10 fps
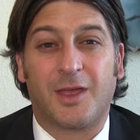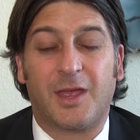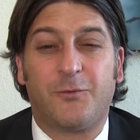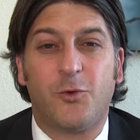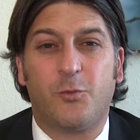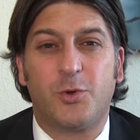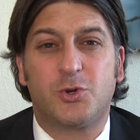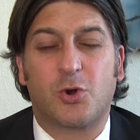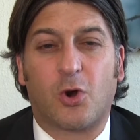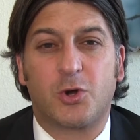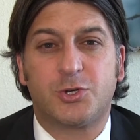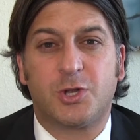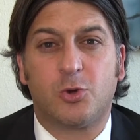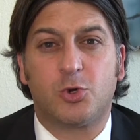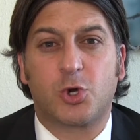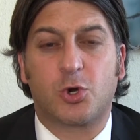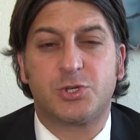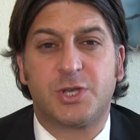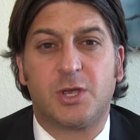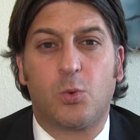If you've been charged in New
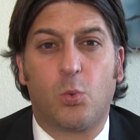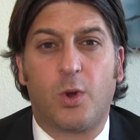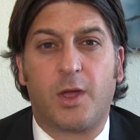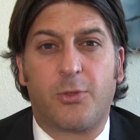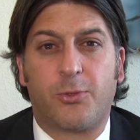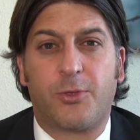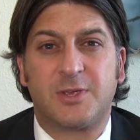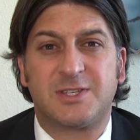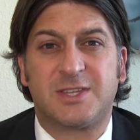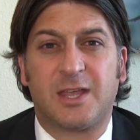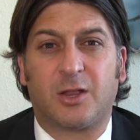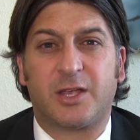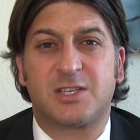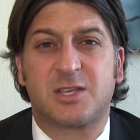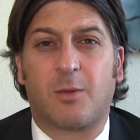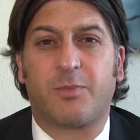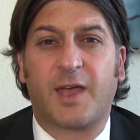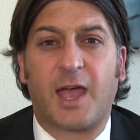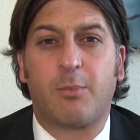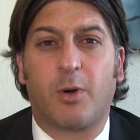Jersey with stealing some
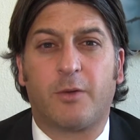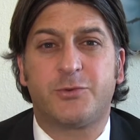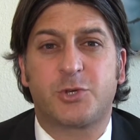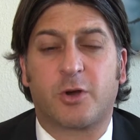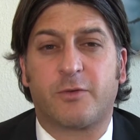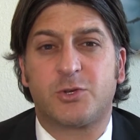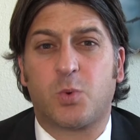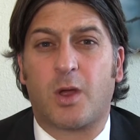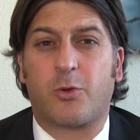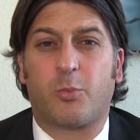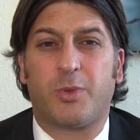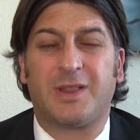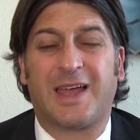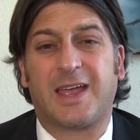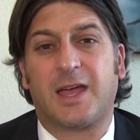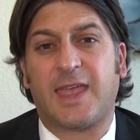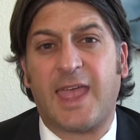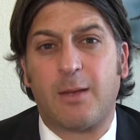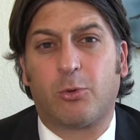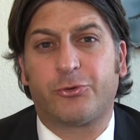type of service, whether it be like a
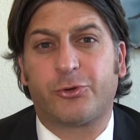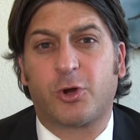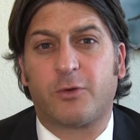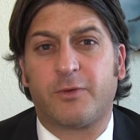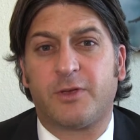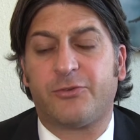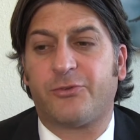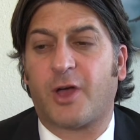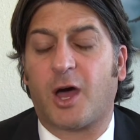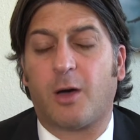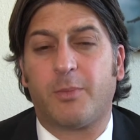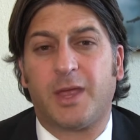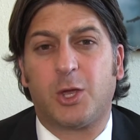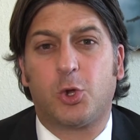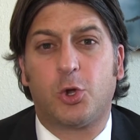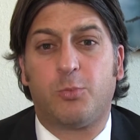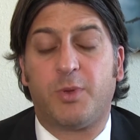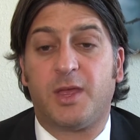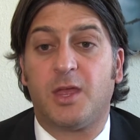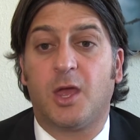cable service, um, it could
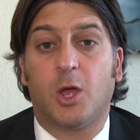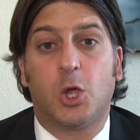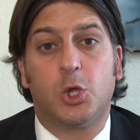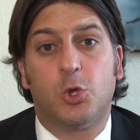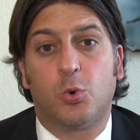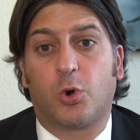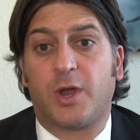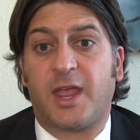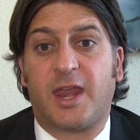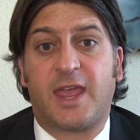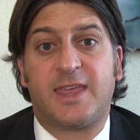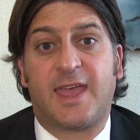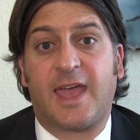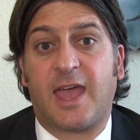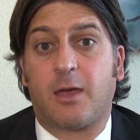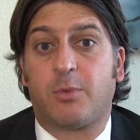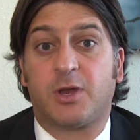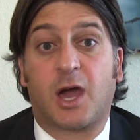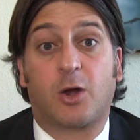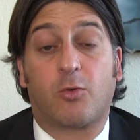be you were in a cab
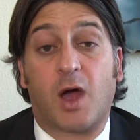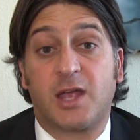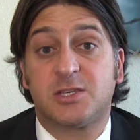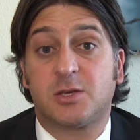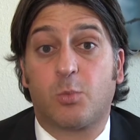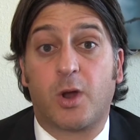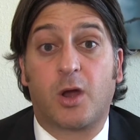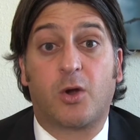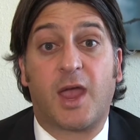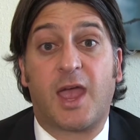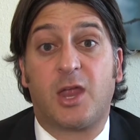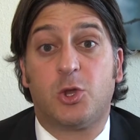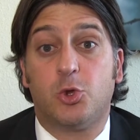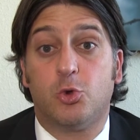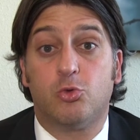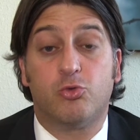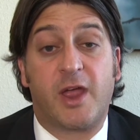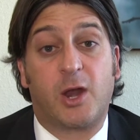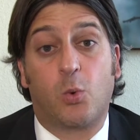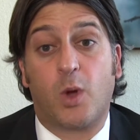and got a ride somewhere and you
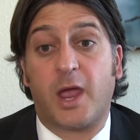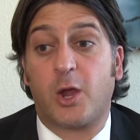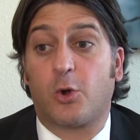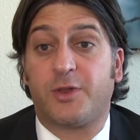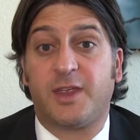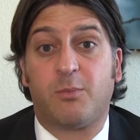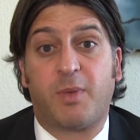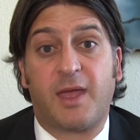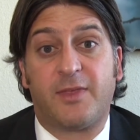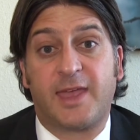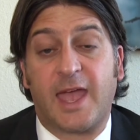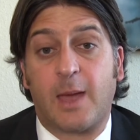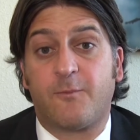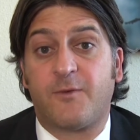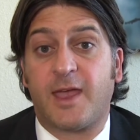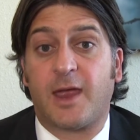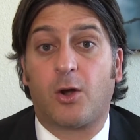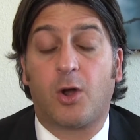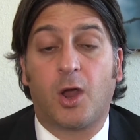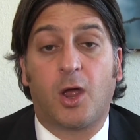ran away or didn't pay the cab fare,